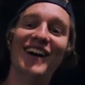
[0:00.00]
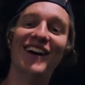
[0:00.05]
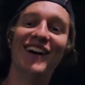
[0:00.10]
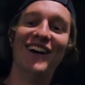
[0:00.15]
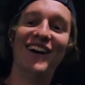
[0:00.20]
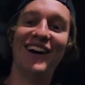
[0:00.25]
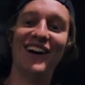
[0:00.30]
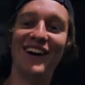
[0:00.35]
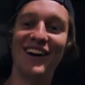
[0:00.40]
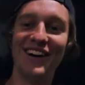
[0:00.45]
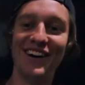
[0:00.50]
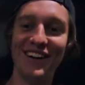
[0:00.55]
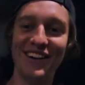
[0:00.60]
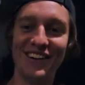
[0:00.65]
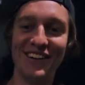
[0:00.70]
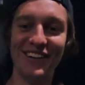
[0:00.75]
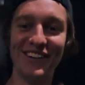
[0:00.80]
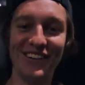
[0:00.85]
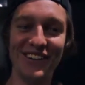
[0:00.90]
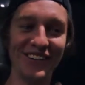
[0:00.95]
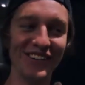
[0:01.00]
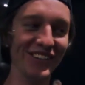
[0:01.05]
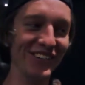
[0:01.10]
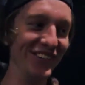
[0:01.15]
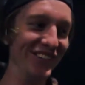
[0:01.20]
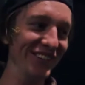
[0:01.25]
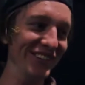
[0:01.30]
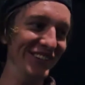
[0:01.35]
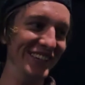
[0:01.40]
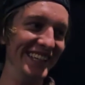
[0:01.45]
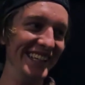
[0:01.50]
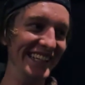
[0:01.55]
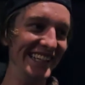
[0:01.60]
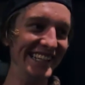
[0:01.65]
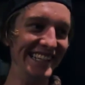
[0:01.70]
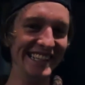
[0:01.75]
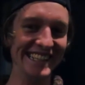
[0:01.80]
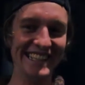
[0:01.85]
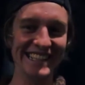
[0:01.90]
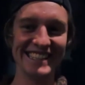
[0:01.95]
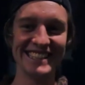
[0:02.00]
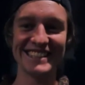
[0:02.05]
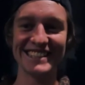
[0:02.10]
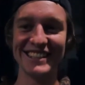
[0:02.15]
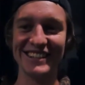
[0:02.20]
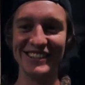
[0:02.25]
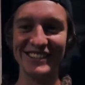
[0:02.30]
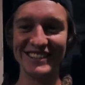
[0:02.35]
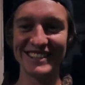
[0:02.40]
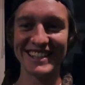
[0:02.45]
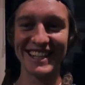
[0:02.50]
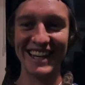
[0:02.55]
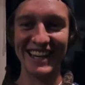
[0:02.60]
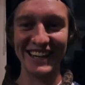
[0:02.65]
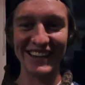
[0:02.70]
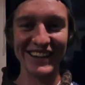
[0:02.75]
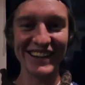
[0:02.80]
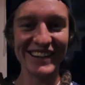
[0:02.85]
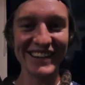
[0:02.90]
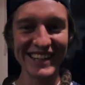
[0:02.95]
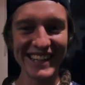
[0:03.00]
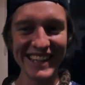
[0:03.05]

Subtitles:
Holy, that's so scary.